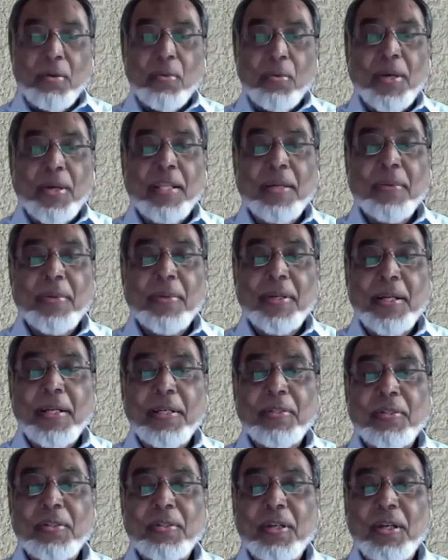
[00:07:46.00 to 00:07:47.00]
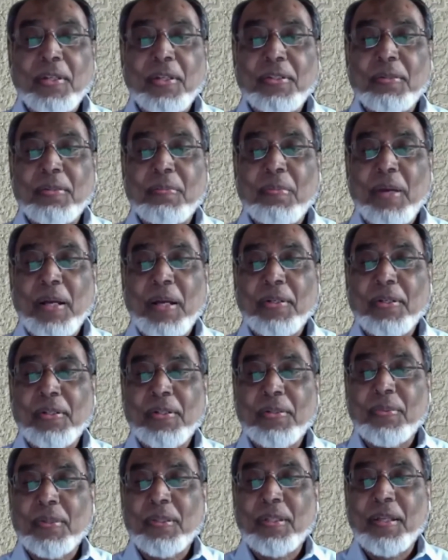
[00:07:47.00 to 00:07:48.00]
Whenever I discussed the
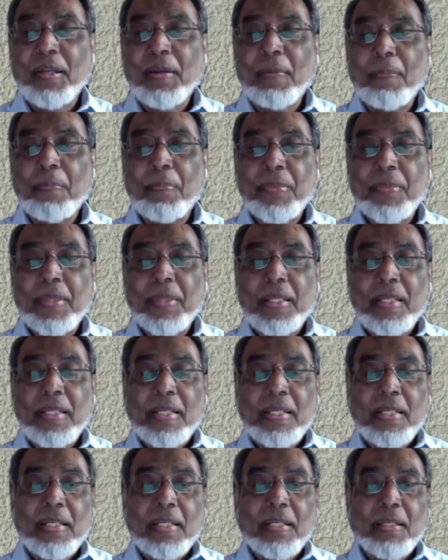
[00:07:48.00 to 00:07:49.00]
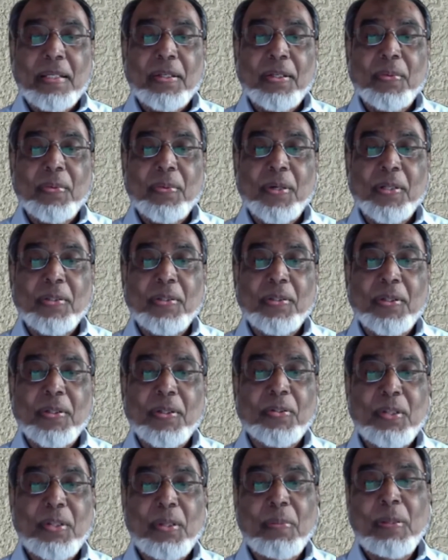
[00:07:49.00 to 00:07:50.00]
matters with him, he was
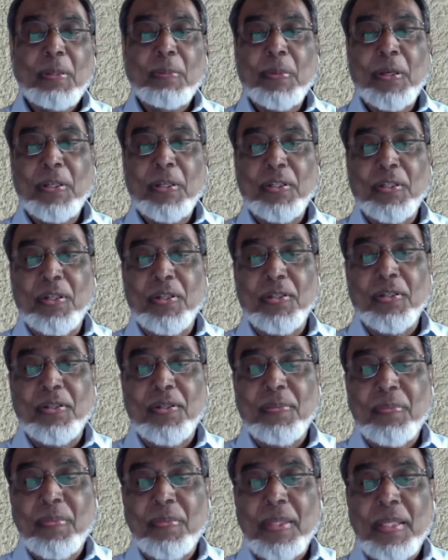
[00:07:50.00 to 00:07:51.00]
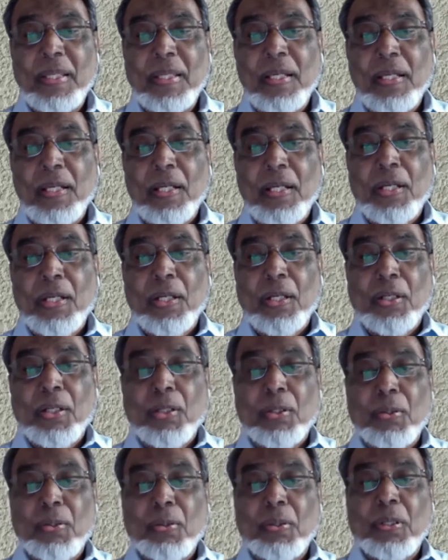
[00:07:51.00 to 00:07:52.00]
extremely patient
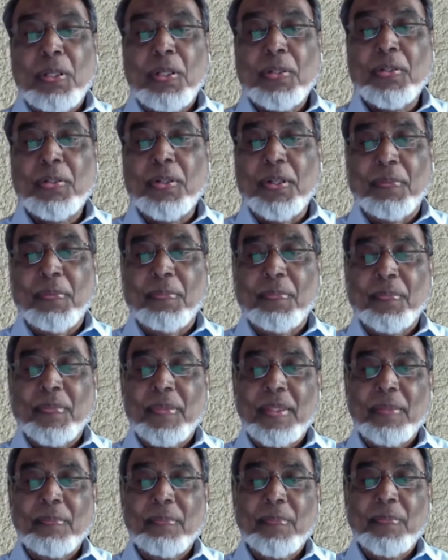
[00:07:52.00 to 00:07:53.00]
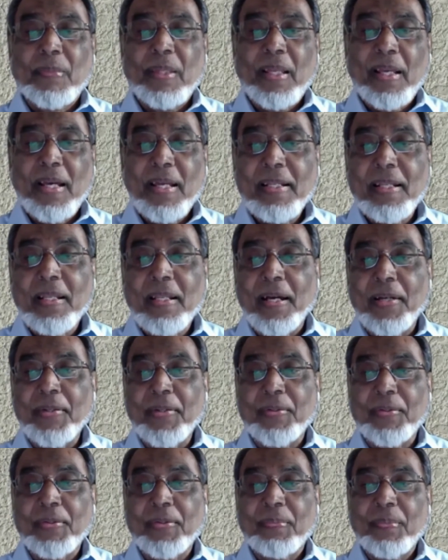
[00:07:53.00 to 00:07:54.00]
to listen,
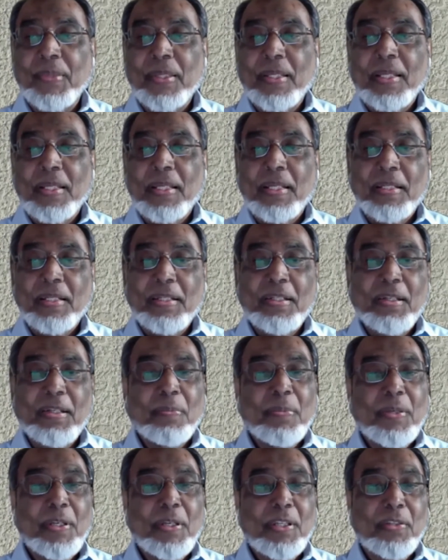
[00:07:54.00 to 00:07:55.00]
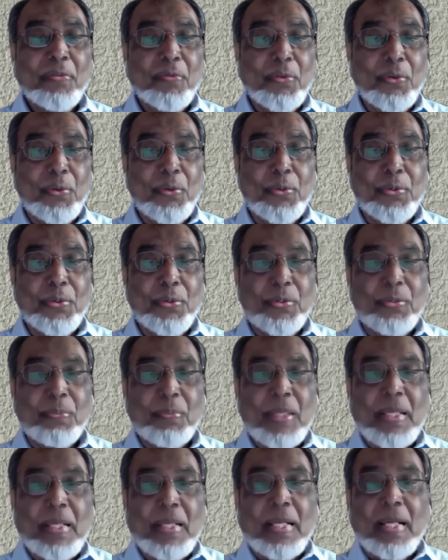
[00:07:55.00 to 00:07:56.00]
analyze, give me his views,
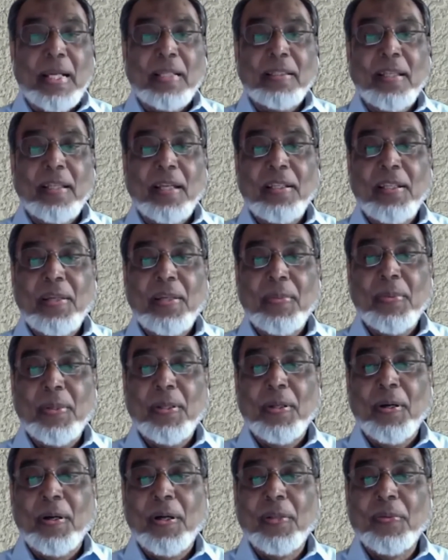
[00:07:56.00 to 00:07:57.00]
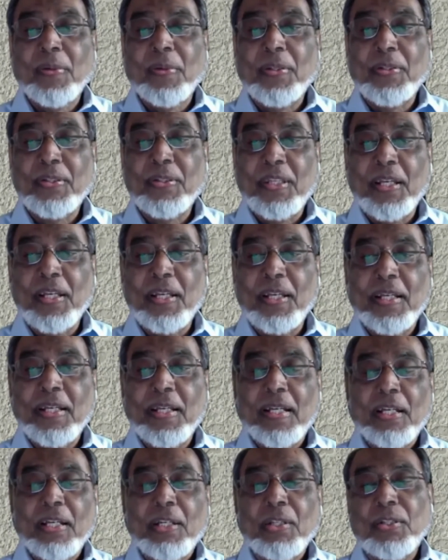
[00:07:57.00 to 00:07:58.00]
and then he will always say,
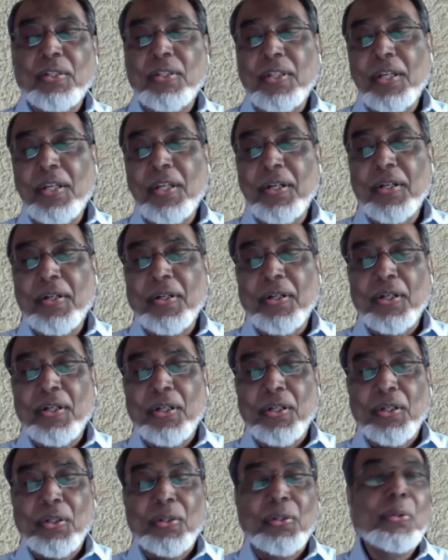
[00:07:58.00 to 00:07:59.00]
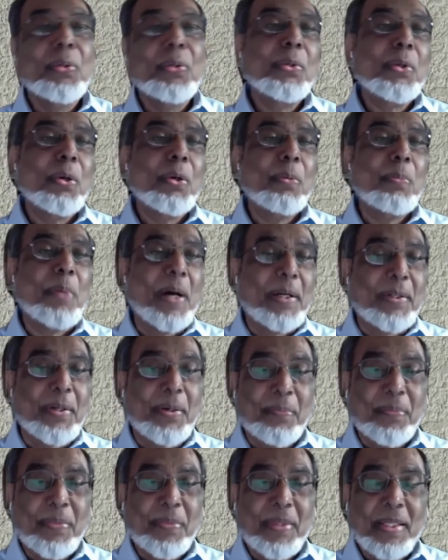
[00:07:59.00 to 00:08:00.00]
Sheikh, you know
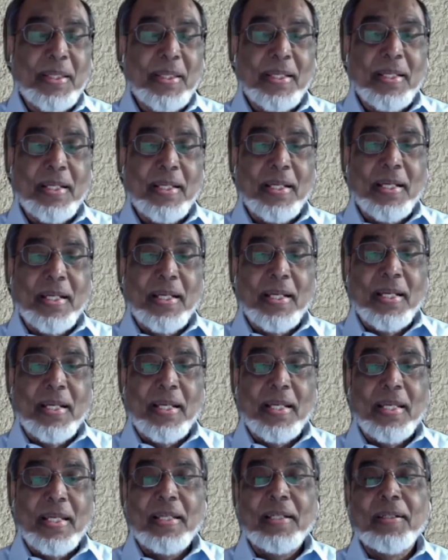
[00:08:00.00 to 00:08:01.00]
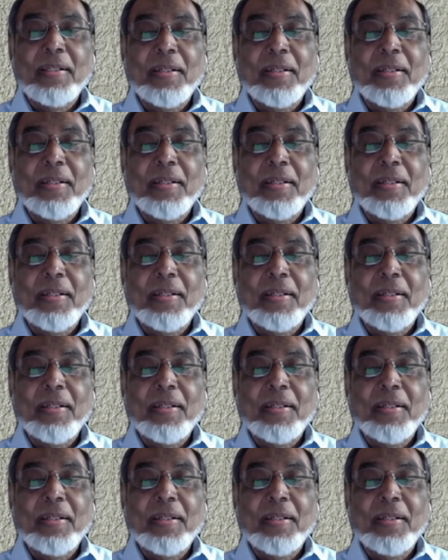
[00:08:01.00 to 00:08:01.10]
better. A